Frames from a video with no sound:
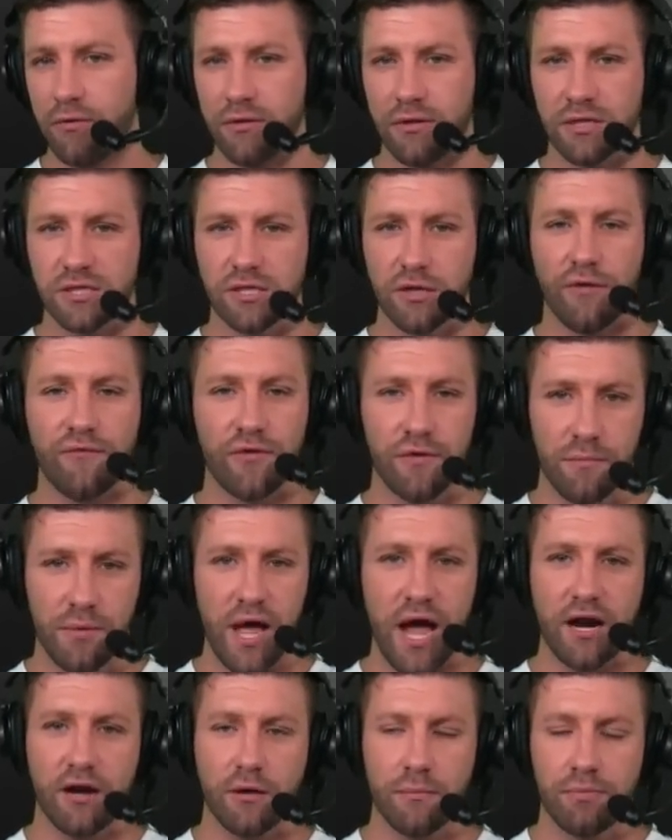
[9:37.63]
and the silver and
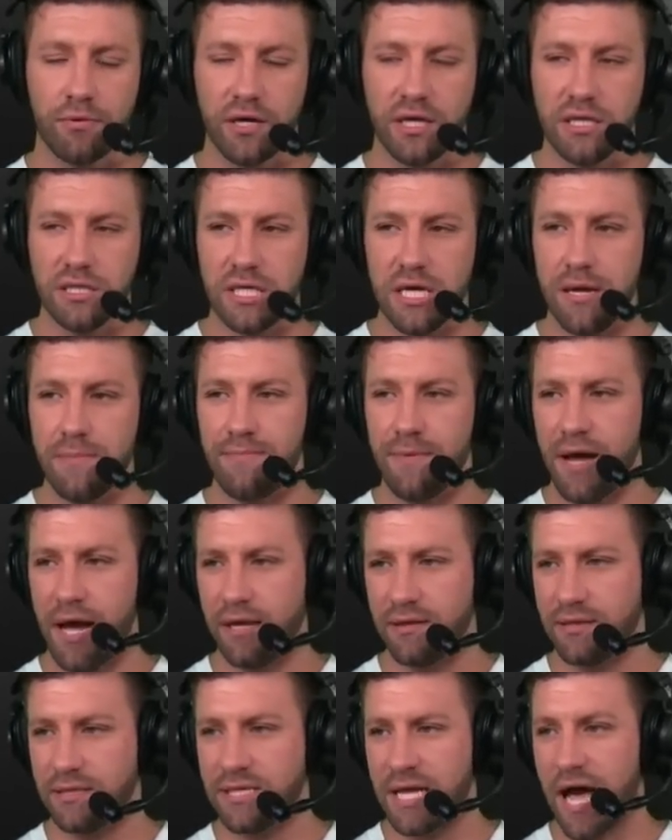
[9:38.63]
black are pretty deep
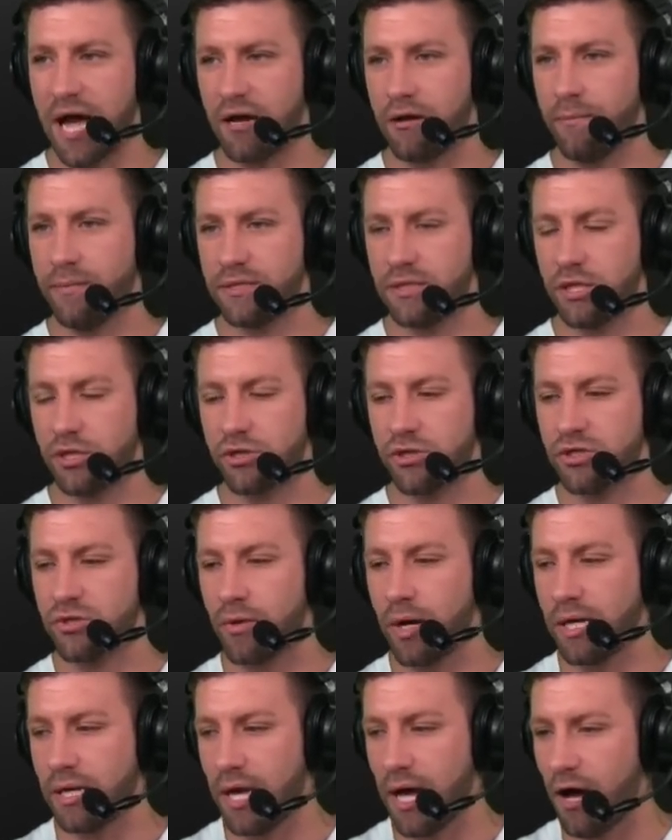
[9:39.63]
at the tackle positions
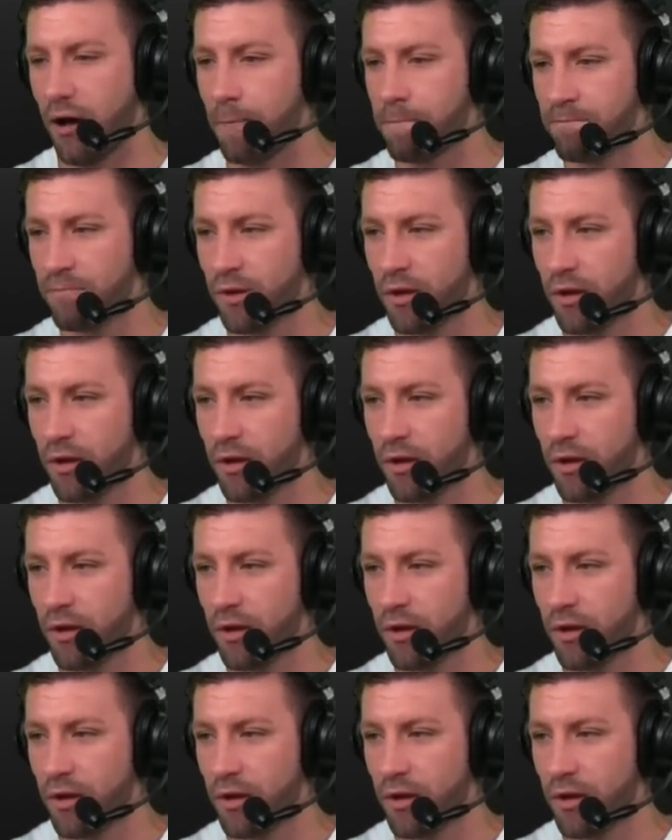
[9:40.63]
right now.